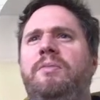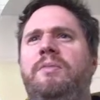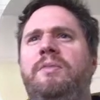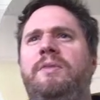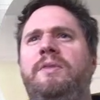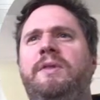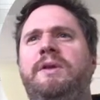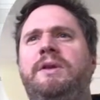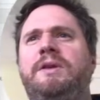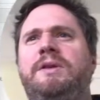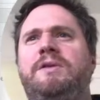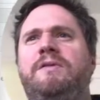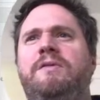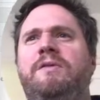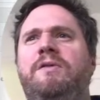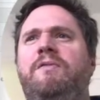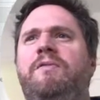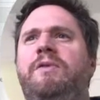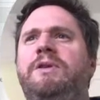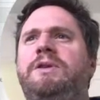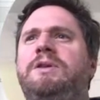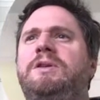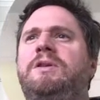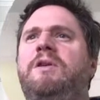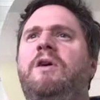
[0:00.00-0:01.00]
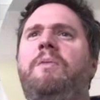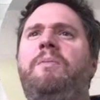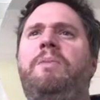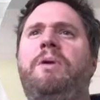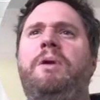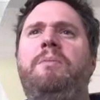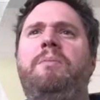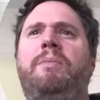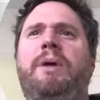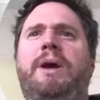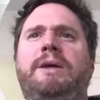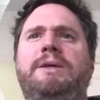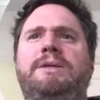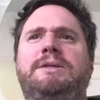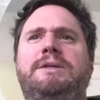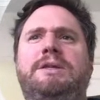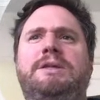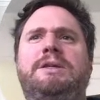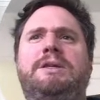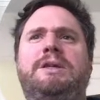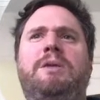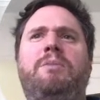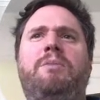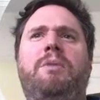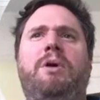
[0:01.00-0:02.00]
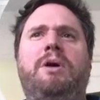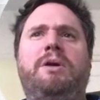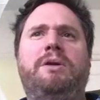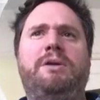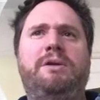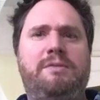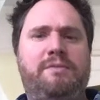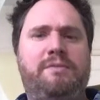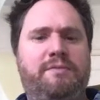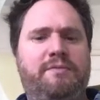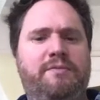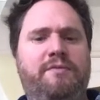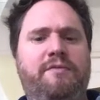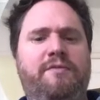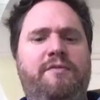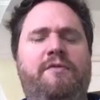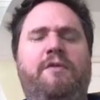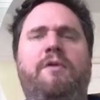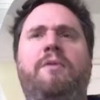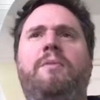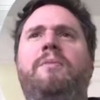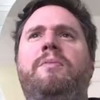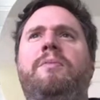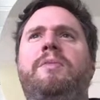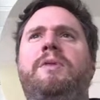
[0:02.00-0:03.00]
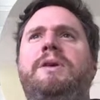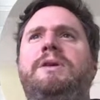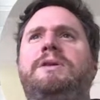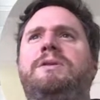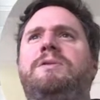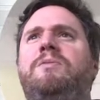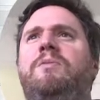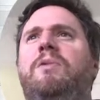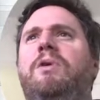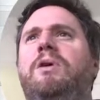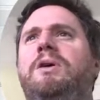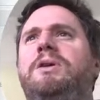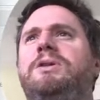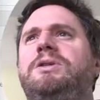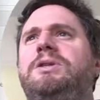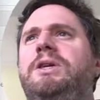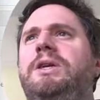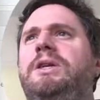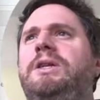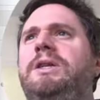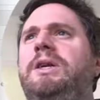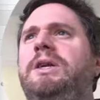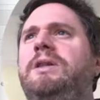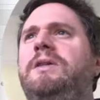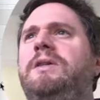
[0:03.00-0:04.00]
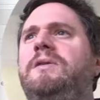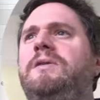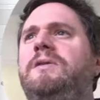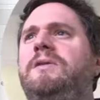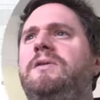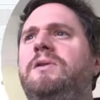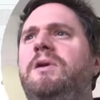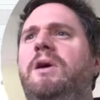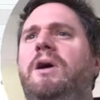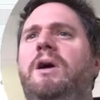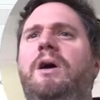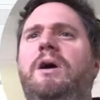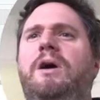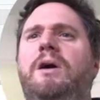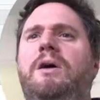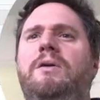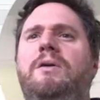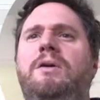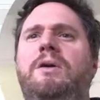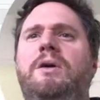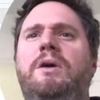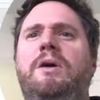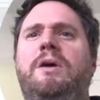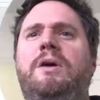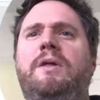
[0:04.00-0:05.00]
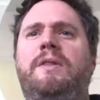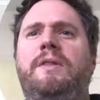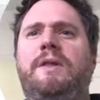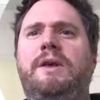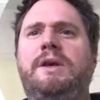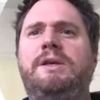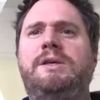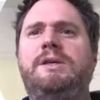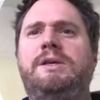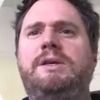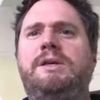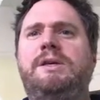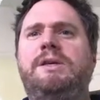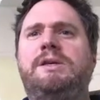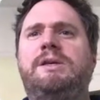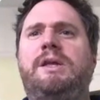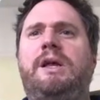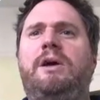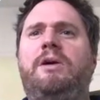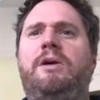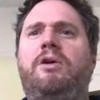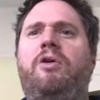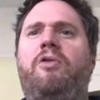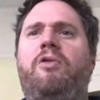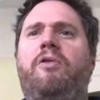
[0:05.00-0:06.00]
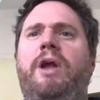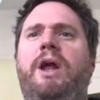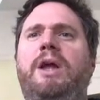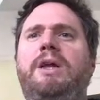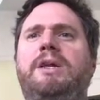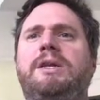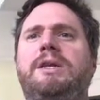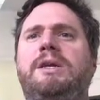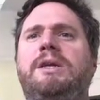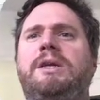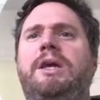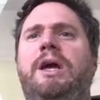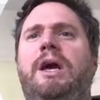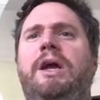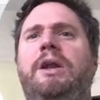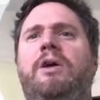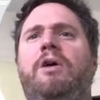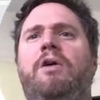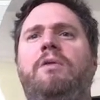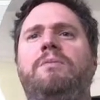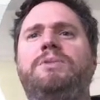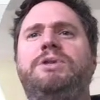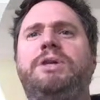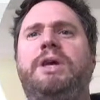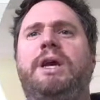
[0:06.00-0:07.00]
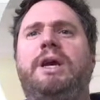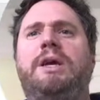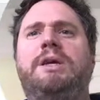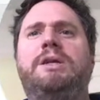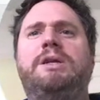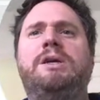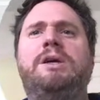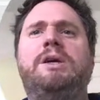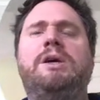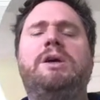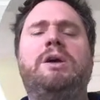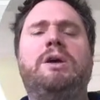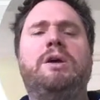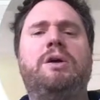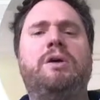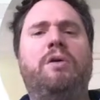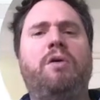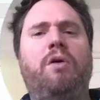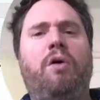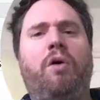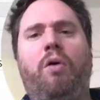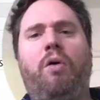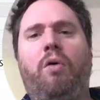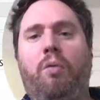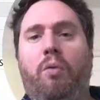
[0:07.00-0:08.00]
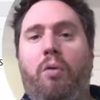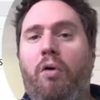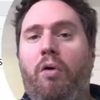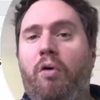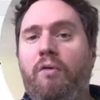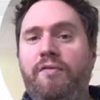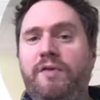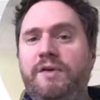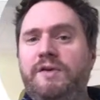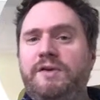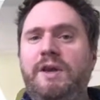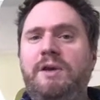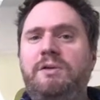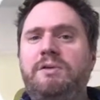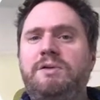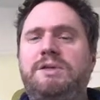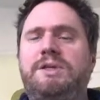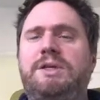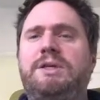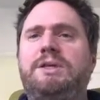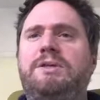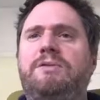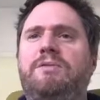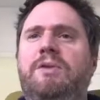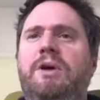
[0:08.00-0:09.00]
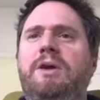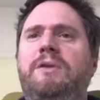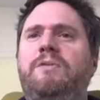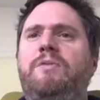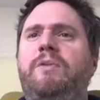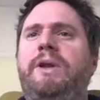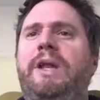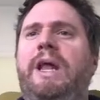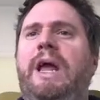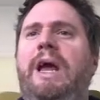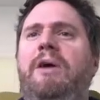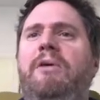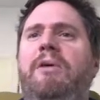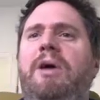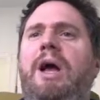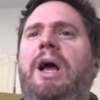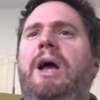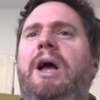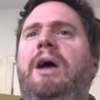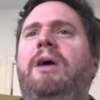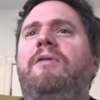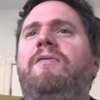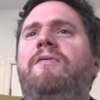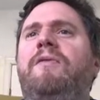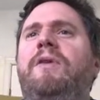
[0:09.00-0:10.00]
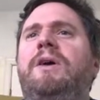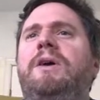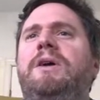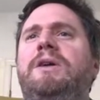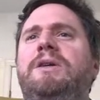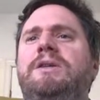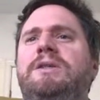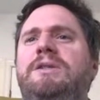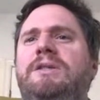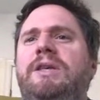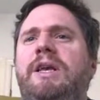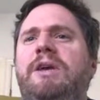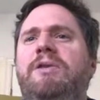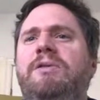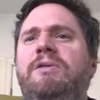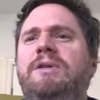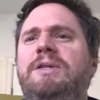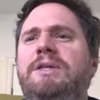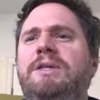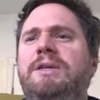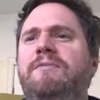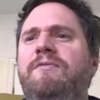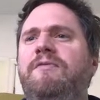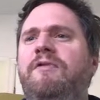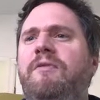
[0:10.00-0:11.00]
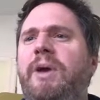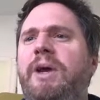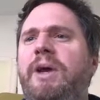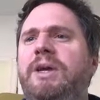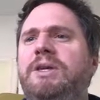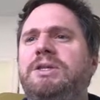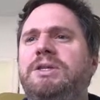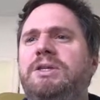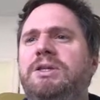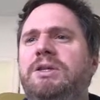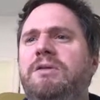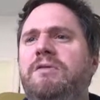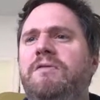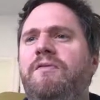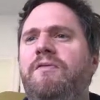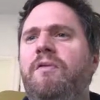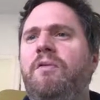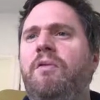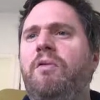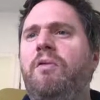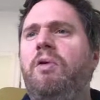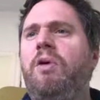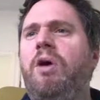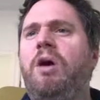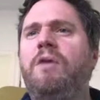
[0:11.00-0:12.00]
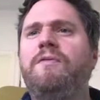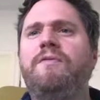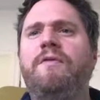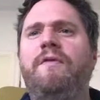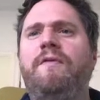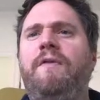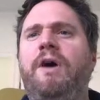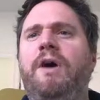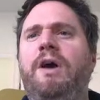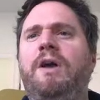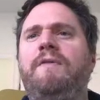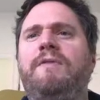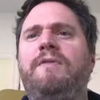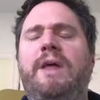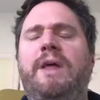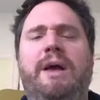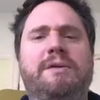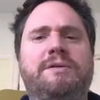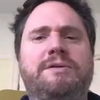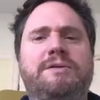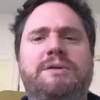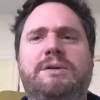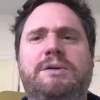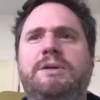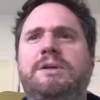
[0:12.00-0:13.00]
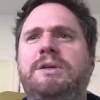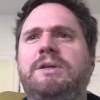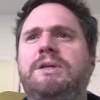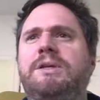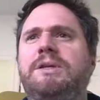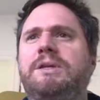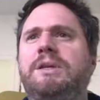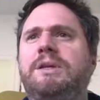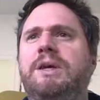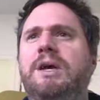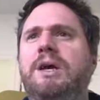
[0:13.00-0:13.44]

if we just copy and paste this command from this worksheet into R, this is now created an object of the sequences, right? We now have sequence information for over 5,000